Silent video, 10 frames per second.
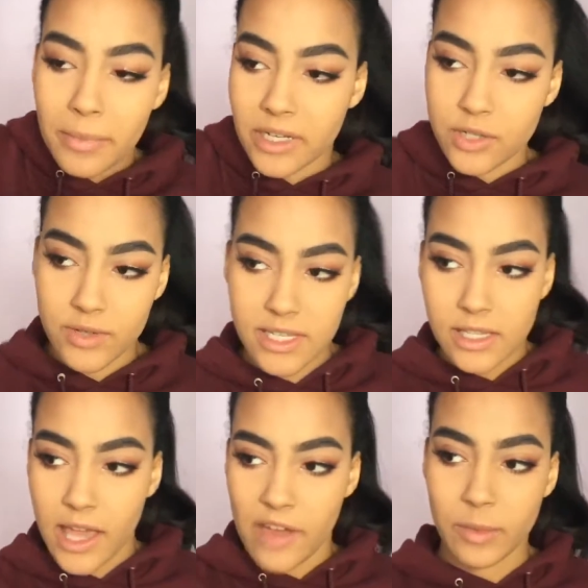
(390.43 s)
because
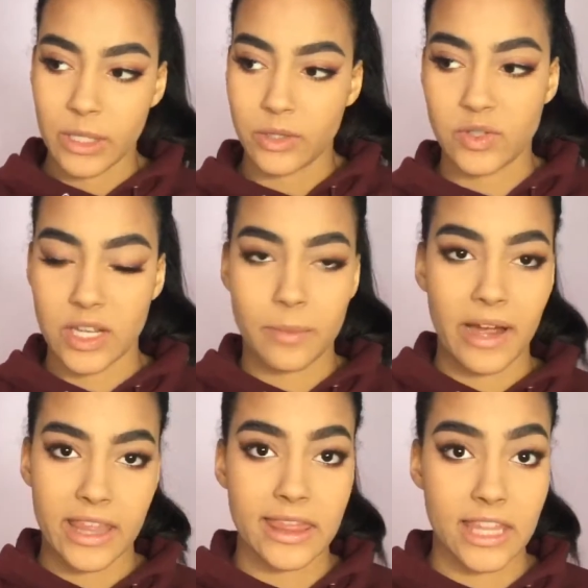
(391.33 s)
recently I've been using
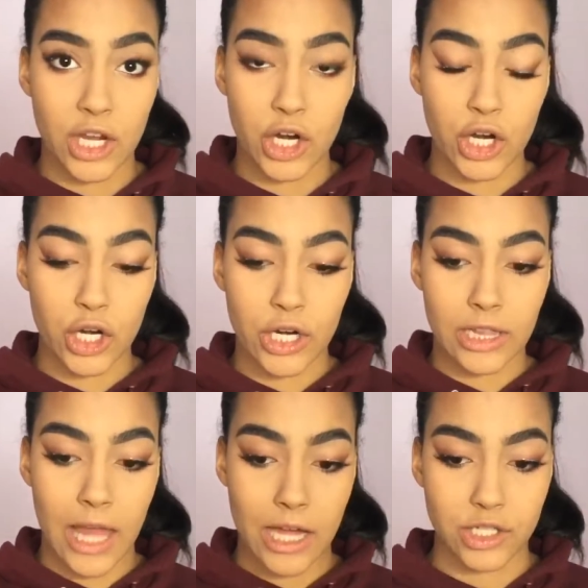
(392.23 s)
my thicker
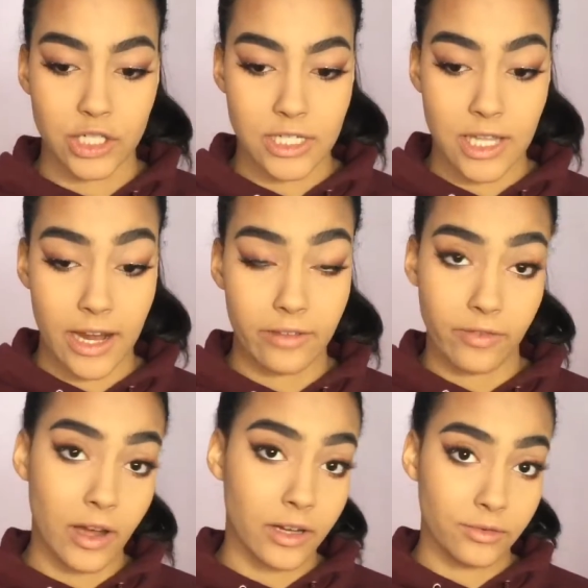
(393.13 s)
lashes that I
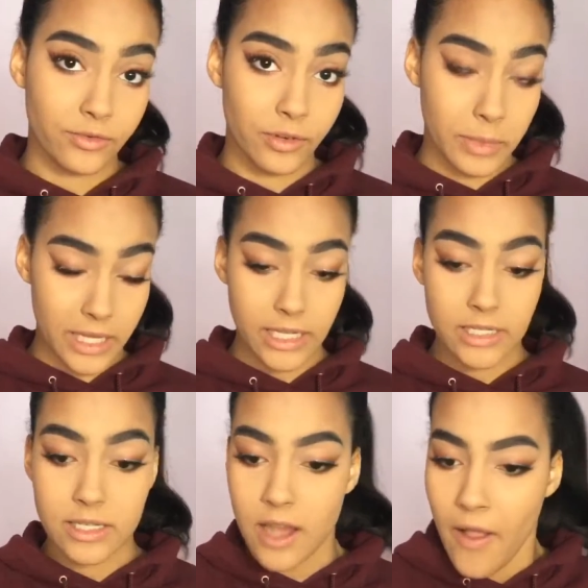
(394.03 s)
found from
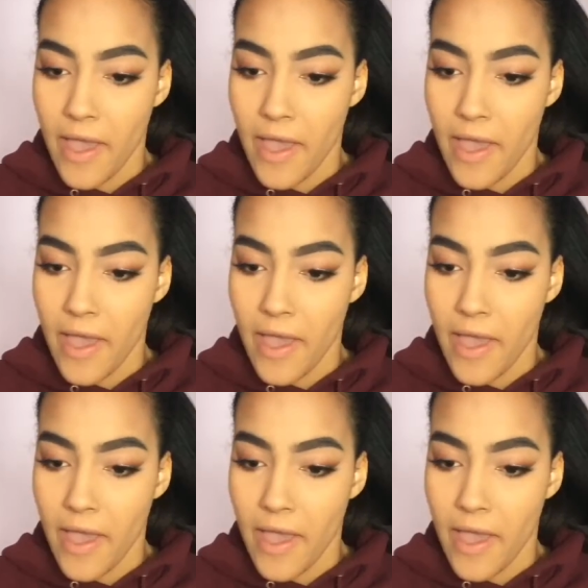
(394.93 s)
Kiss